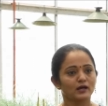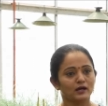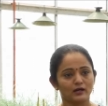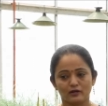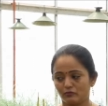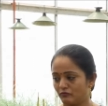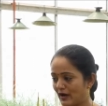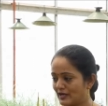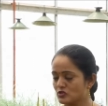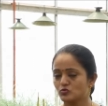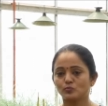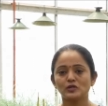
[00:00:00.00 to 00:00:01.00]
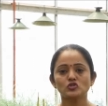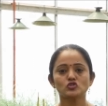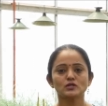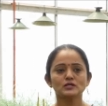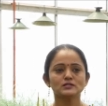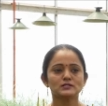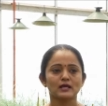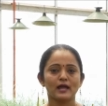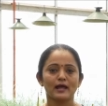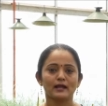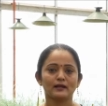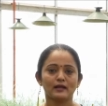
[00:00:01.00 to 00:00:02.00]
wild species
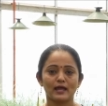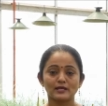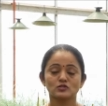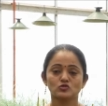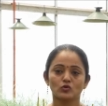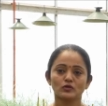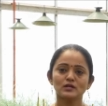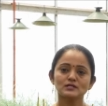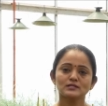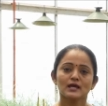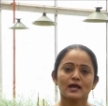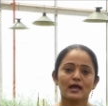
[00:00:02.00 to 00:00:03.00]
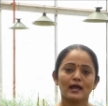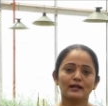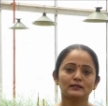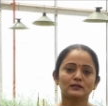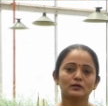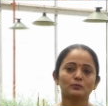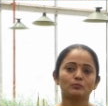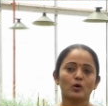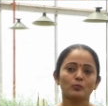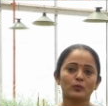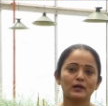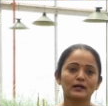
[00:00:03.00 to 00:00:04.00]
as donors, and the
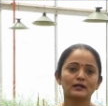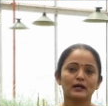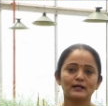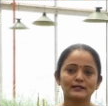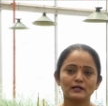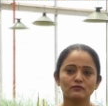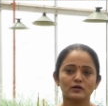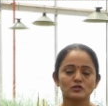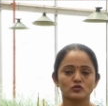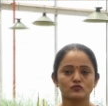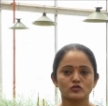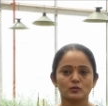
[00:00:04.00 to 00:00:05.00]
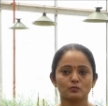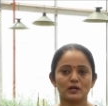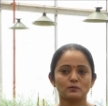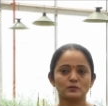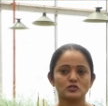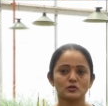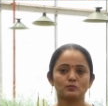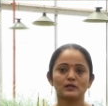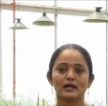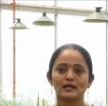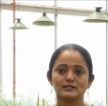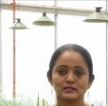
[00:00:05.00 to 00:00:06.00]
popular cultivars of chickpea and
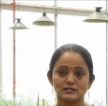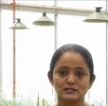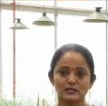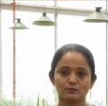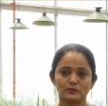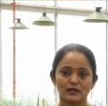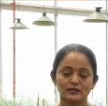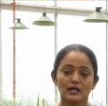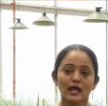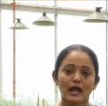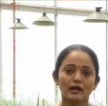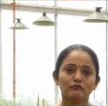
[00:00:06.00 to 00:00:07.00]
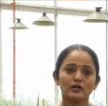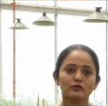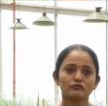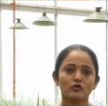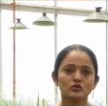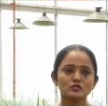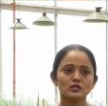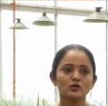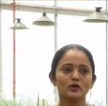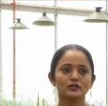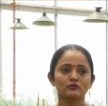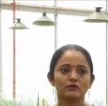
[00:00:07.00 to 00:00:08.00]
pigeonpea as recipient. And we are
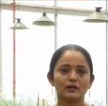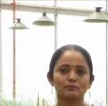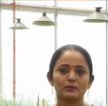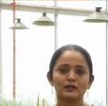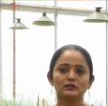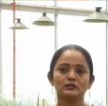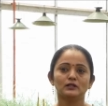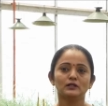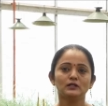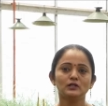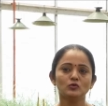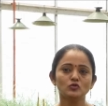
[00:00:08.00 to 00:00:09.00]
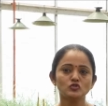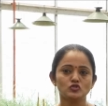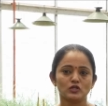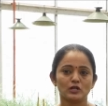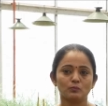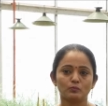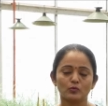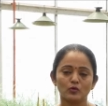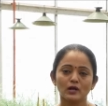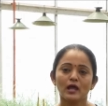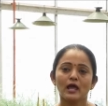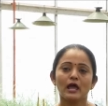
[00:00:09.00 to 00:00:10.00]
focusing on developing the new gene
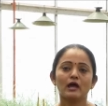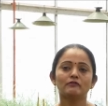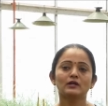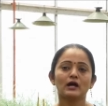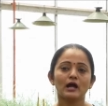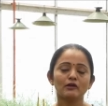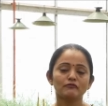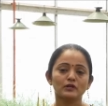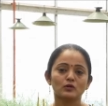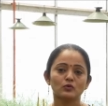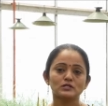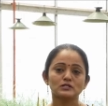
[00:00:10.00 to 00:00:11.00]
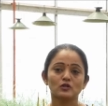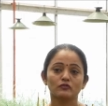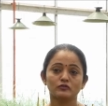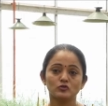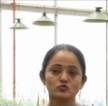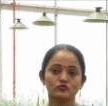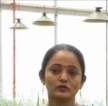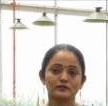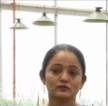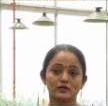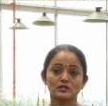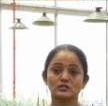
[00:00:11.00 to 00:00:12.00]
pool having high frequency of useful
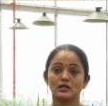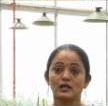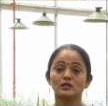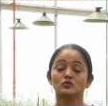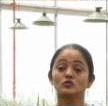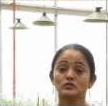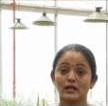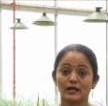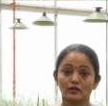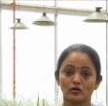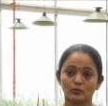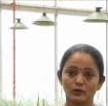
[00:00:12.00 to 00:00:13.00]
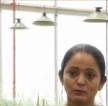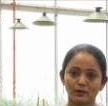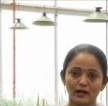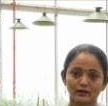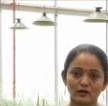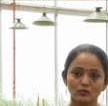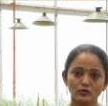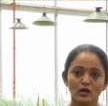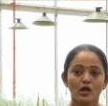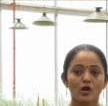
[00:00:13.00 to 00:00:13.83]
traits in good agronomic background,